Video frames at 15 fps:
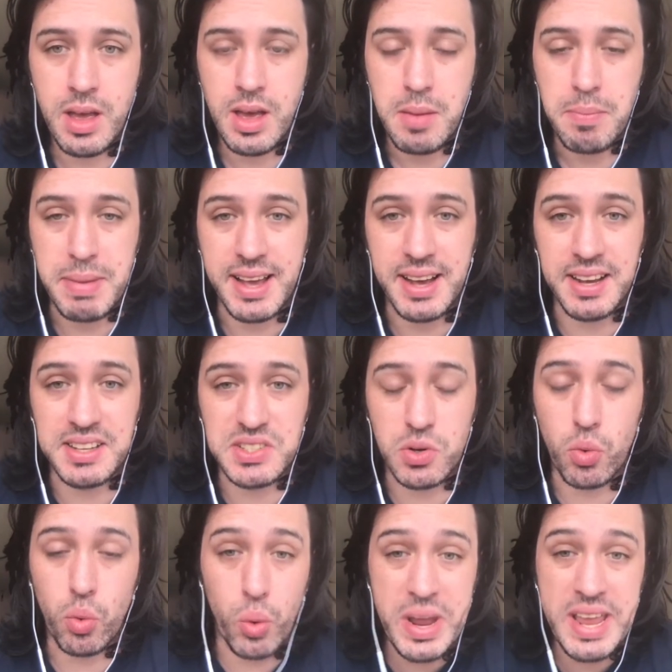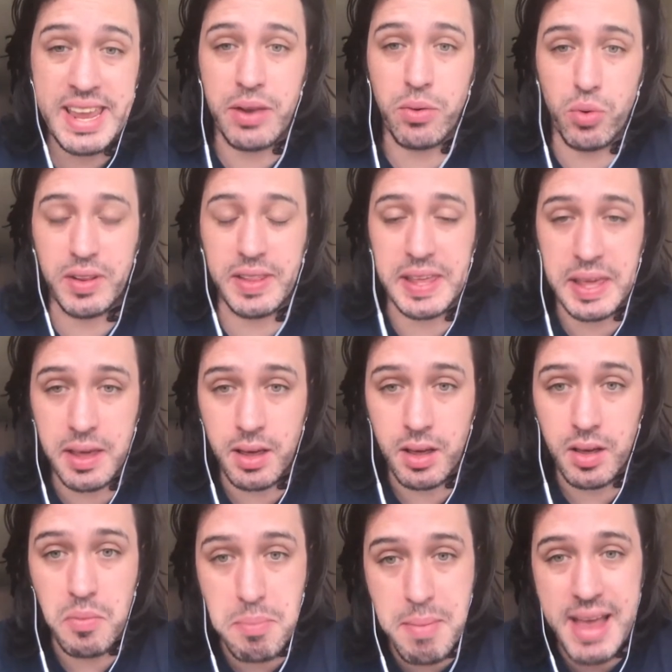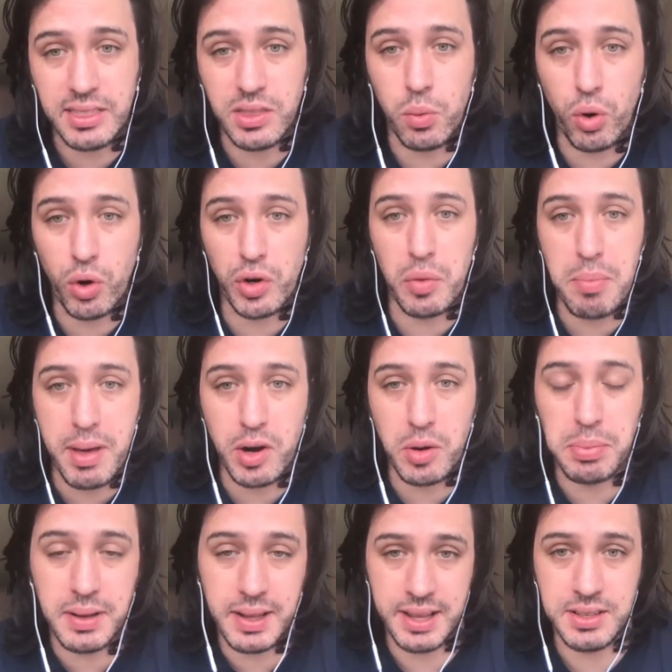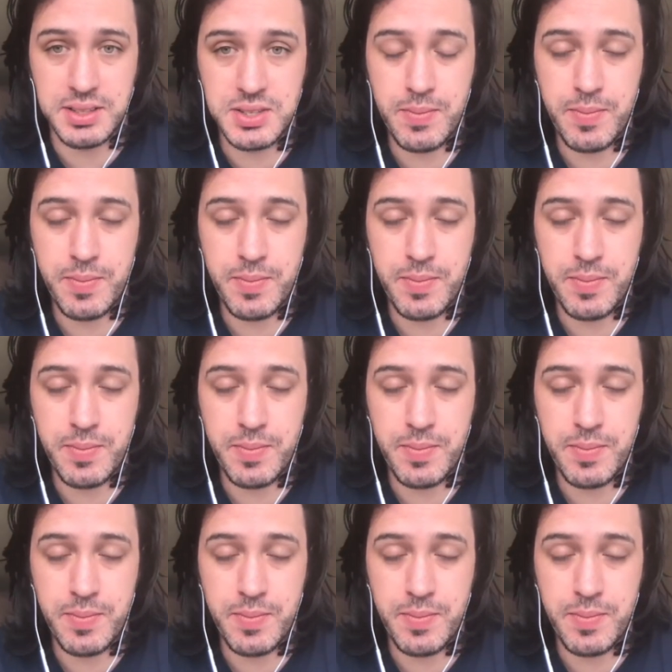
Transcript: because we can really make the world a better place